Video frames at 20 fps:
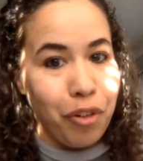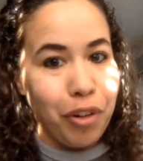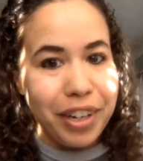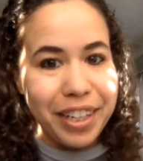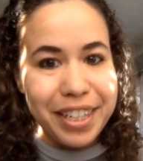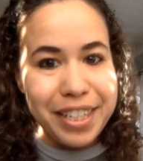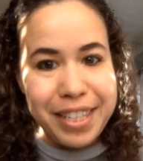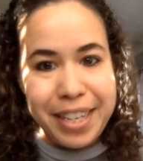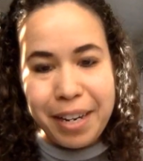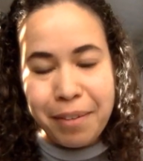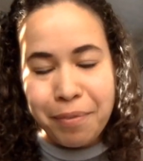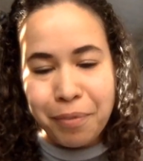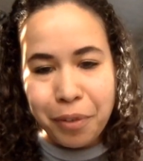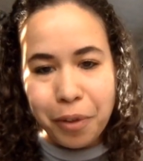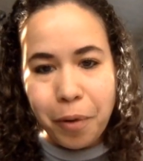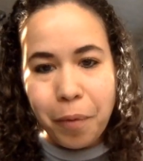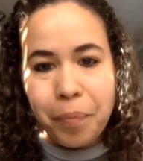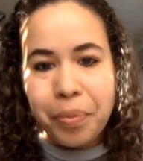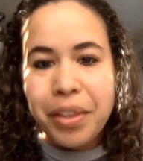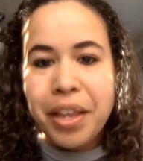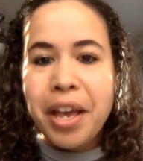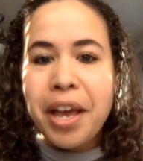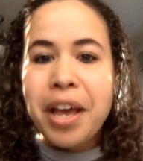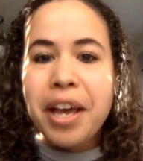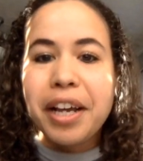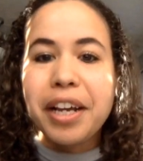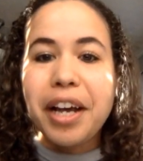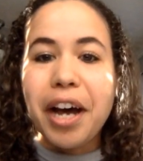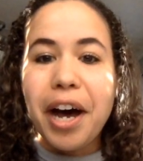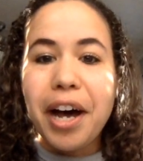For example,
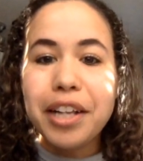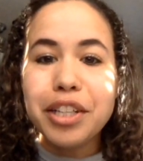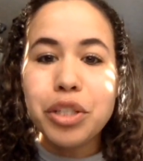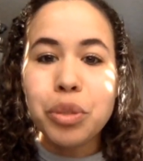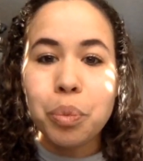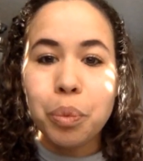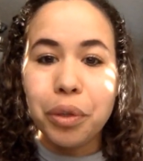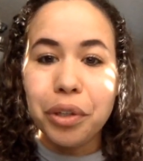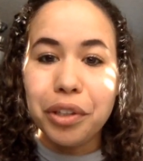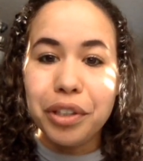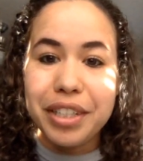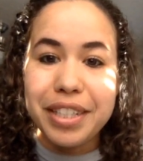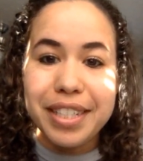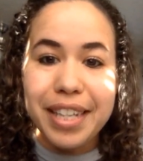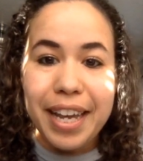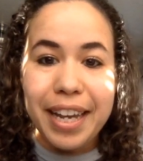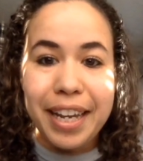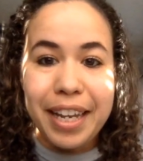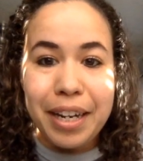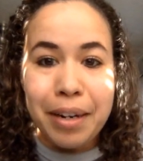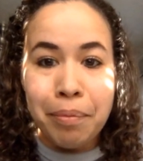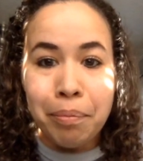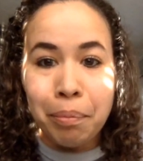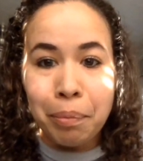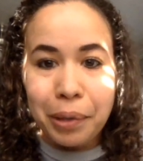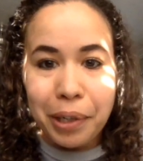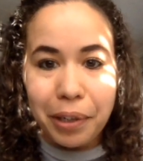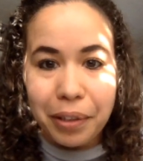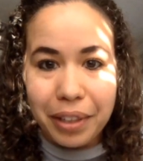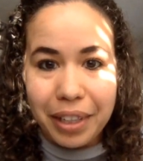God's Word is like an
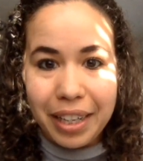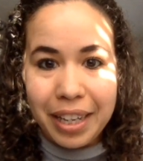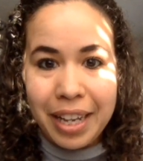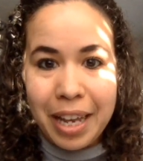umbrella,